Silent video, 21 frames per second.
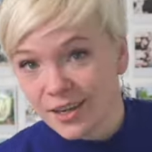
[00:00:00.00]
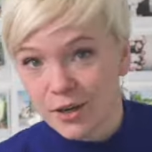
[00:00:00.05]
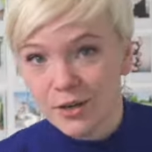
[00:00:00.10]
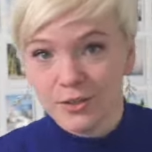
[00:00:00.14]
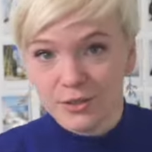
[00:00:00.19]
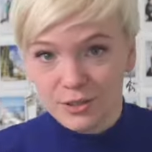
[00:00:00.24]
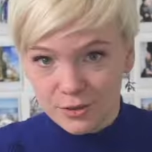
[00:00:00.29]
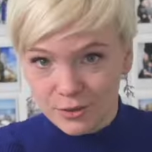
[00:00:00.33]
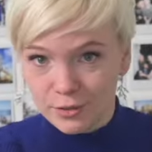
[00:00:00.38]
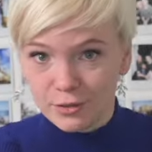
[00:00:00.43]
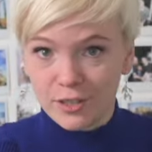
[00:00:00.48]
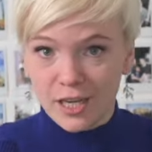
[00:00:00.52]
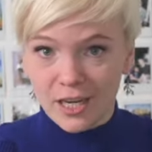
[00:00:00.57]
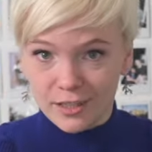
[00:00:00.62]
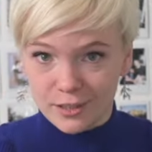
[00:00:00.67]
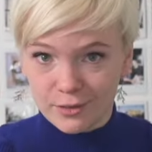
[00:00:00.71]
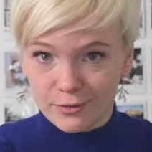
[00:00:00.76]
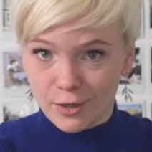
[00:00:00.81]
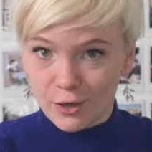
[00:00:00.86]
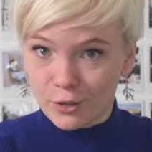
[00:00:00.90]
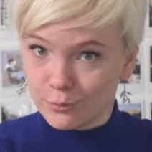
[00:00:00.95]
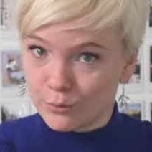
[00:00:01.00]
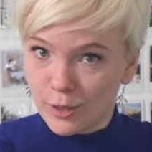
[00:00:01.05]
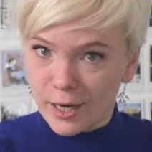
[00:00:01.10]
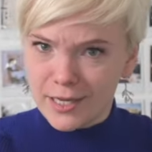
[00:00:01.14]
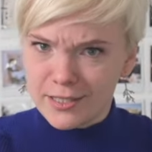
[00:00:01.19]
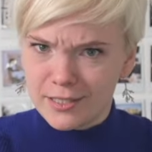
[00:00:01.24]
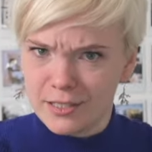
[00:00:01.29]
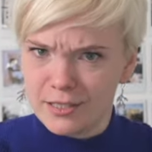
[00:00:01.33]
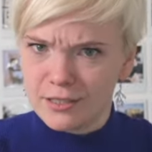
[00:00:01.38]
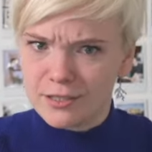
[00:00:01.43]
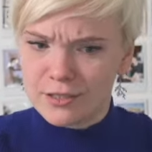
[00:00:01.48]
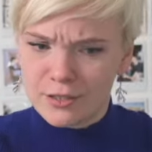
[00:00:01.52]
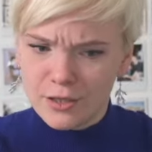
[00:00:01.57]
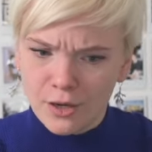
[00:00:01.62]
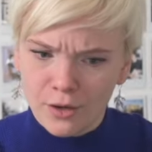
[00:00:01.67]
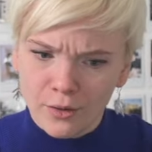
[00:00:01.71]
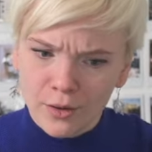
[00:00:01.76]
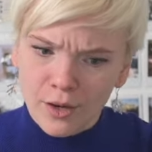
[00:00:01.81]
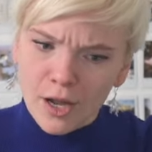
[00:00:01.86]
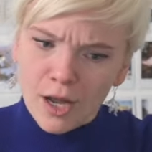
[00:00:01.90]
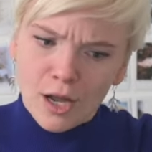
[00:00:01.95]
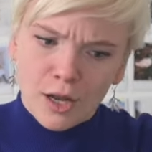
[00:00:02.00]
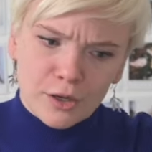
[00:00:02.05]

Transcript: Oh, you set your own prices, so